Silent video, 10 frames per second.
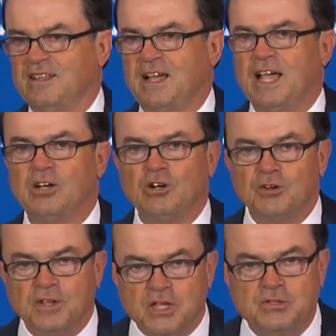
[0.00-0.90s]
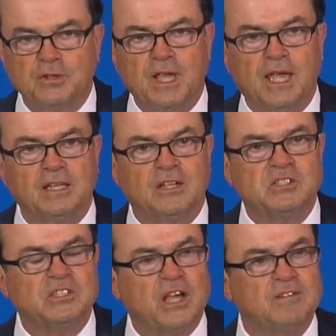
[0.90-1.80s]
I heard yesterday that
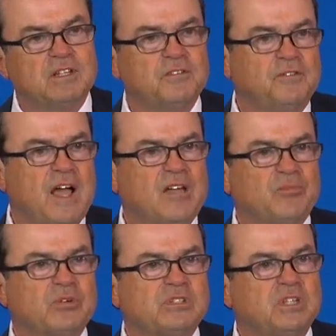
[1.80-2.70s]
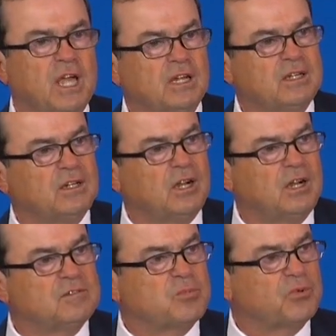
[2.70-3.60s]
seventy-five percent
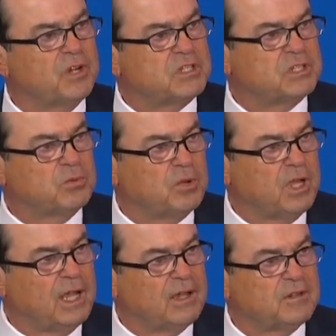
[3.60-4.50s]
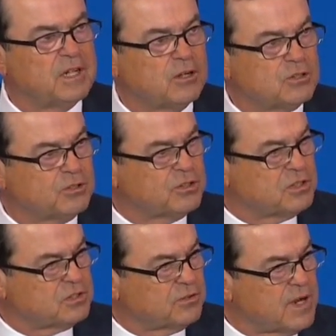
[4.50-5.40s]
of the priests that we have in our
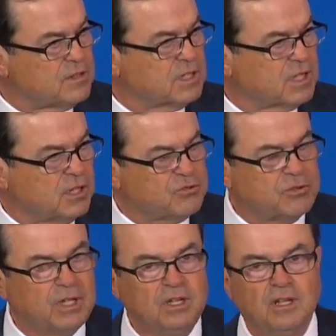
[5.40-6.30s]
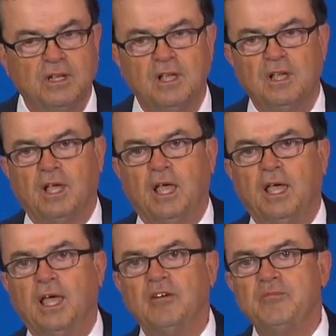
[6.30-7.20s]
churches around the country
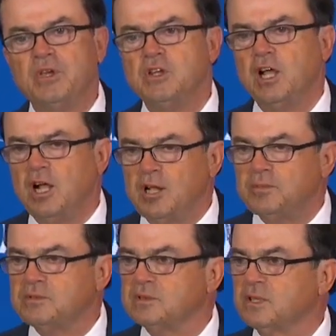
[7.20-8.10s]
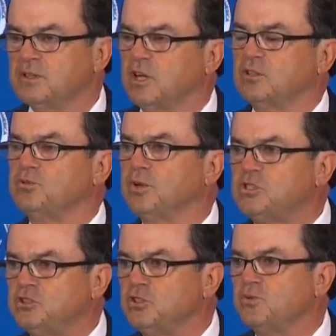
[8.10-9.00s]
have been helped. Their
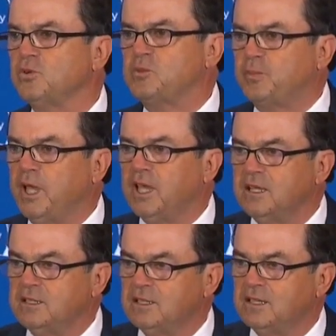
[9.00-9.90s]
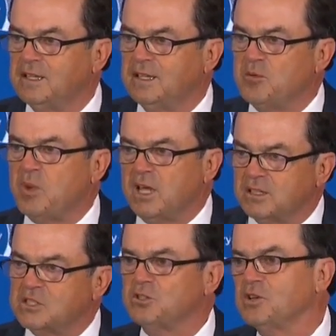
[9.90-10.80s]
tuition was paid by
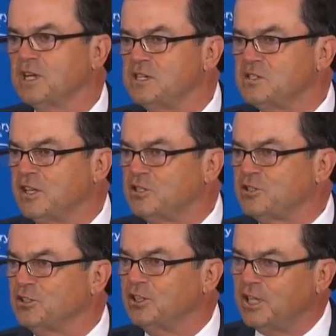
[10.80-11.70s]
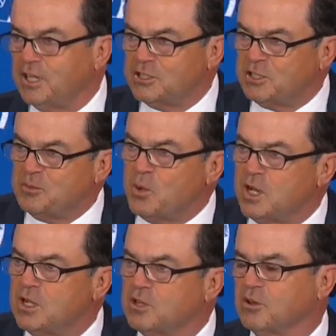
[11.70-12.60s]
this organization, Leadership one
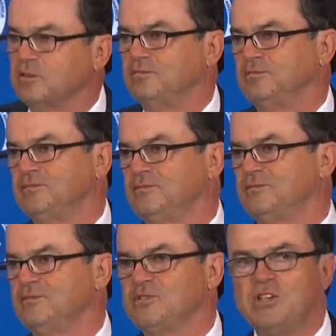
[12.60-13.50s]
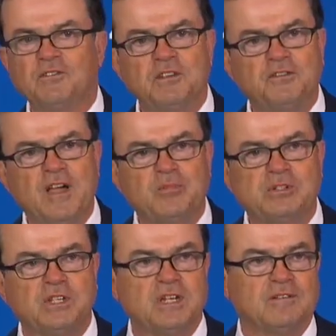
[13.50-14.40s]
hundred, seventy-five
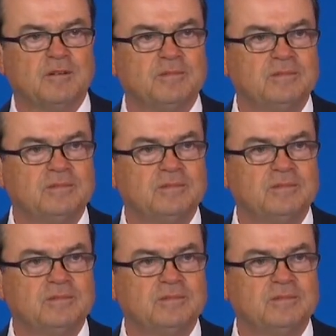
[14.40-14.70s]
percent of them.